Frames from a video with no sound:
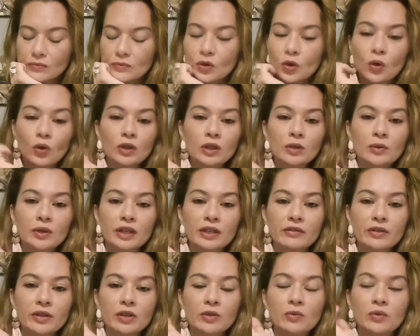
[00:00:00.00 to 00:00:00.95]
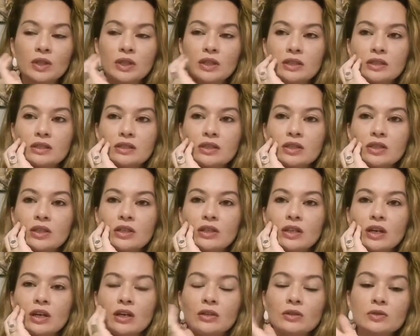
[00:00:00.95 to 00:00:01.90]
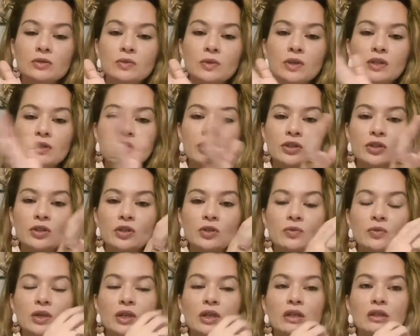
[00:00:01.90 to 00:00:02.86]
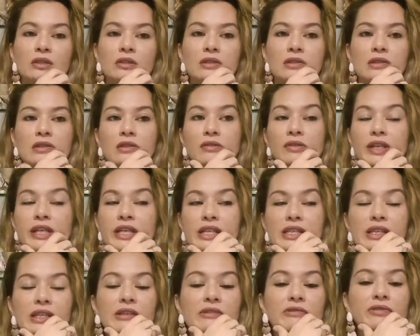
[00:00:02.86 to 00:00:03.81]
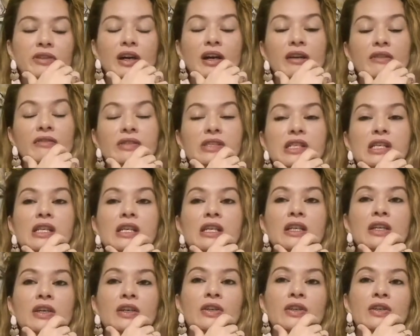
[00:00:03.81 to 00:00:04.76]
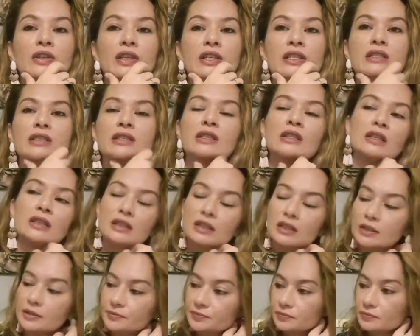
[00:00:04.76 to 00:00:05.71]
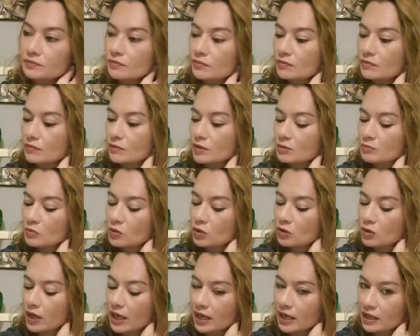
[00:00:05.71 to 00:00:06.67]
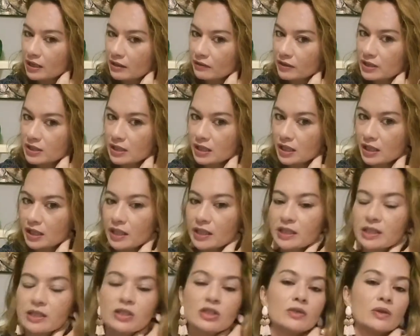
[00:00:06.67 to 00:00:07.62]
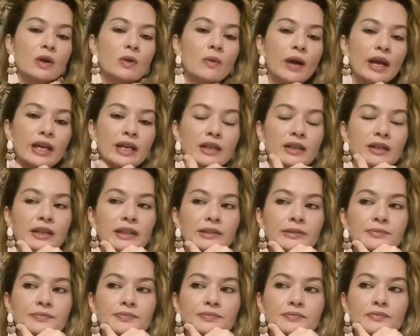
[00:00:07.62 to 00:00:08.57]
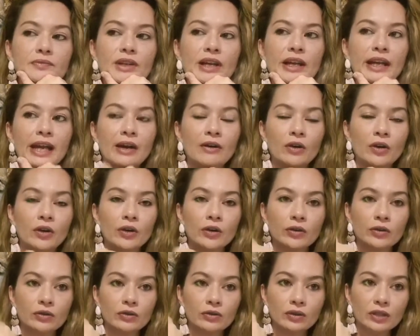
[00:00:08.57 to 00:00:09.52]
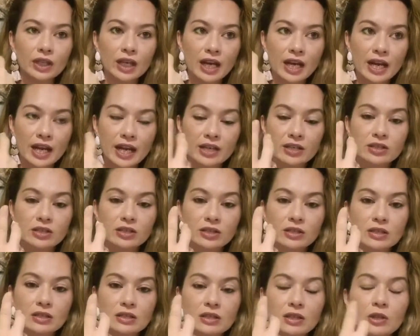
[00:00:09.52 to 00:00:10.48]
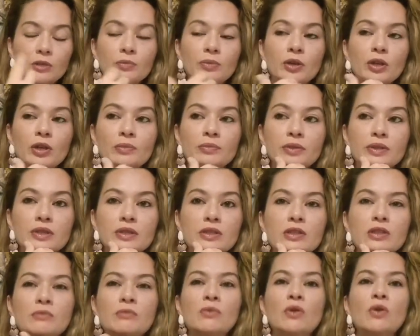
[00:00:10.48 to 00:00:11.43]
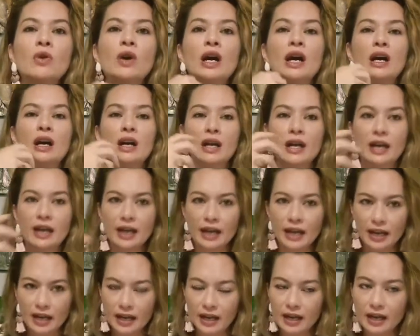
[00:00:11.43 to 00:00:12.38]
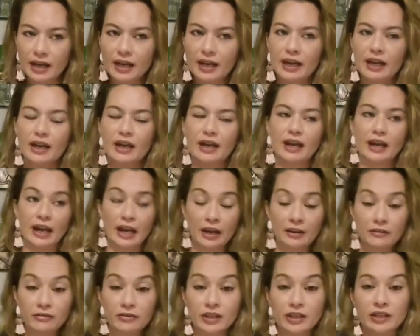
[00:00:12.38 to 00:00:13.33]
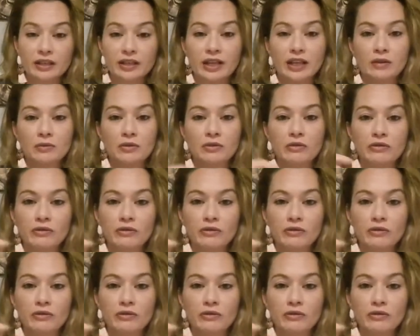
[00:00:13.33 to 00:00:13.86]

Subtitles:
call it whatever you want, you know, the old world, the new world, 3D, 5D, you know, the more any of us connect into awakening and our own connection to soul purpose, the more everything will